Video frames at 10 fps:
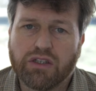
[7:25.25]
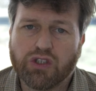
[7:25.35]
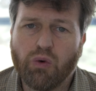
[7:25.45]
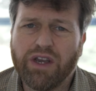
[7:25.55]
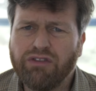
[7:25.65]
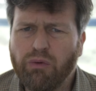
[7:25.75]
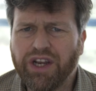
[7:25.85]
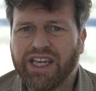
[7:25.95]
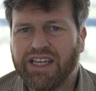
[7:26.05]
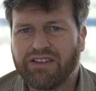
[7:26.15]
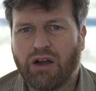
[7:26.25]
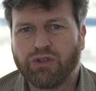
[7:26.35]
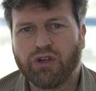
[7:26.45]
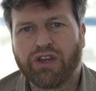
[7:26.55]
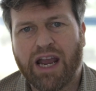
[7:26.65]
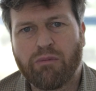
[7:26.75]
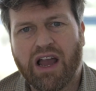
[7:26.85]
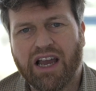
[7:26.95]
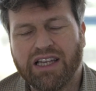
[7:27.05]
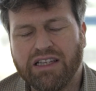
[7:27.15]
So if you want to kit out your
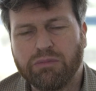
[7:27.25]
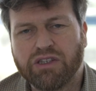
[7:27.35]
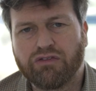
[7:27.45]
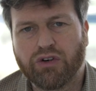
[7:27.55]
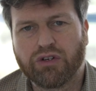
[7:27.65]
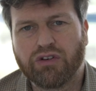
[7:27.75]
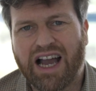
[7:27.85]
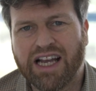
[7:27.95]
camera a little bit further,